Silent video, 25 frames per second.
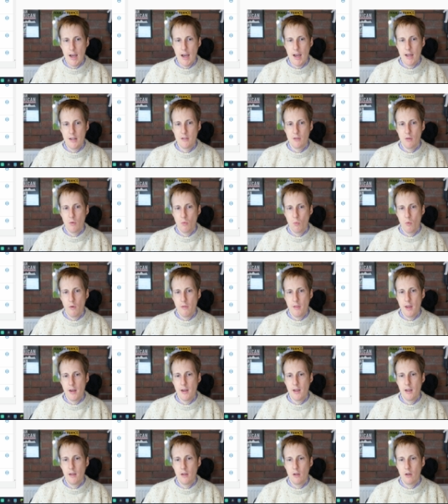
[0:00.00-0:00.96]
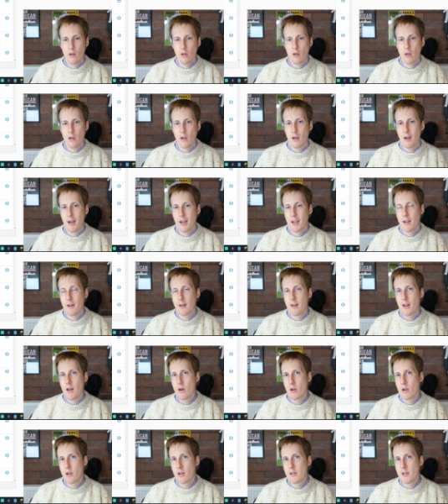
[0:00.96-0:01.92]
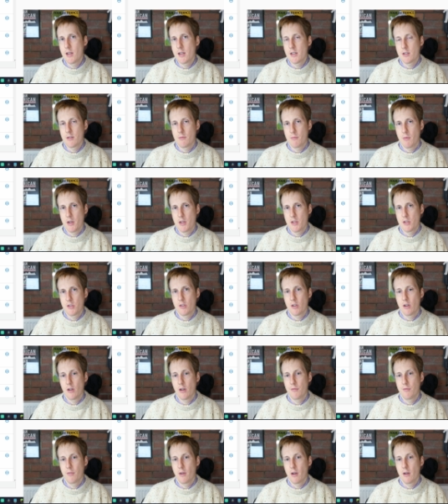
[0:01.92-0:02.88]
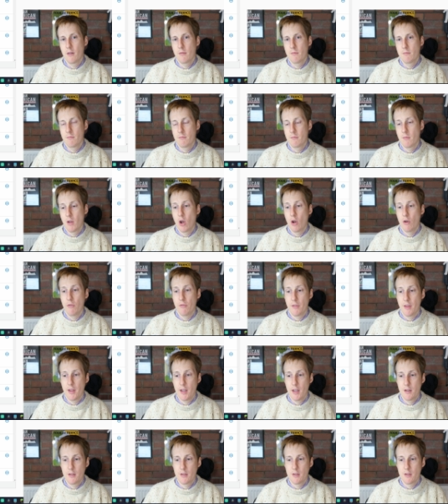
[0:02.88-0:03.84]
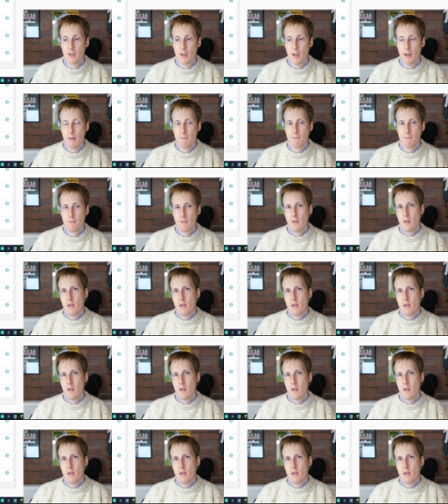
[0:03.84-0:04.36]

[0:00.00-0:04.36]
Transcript: and with any luck, I can now connect to my server over the internet.